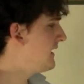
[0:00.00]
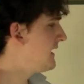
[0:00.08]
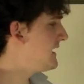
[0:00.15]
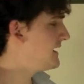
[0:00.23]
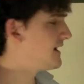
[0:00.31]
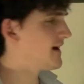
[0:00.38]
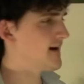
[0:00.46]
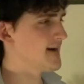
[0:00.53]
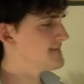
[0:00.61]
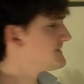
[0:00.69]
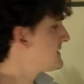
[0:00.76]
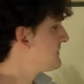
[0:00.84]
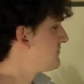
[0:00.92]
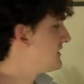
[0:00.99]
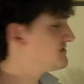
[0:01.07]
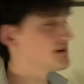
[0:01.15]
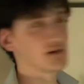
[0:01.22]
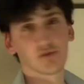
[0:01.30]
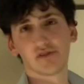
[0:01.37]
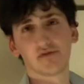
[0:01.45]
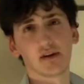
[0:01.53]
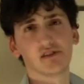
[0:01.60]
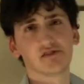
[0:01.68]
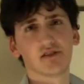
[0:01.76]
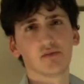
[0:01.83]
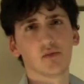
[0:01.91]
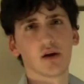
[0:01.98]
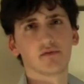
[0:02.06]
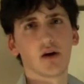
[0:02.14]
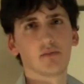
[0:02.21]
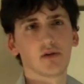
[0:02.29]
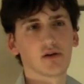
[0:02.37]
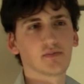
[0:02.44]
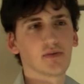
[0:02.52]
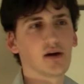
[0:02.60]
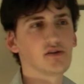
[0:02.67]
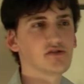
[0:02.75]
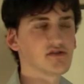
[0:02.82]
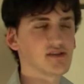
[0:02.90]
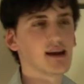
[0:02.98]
He recently was featured in one of our blog posts.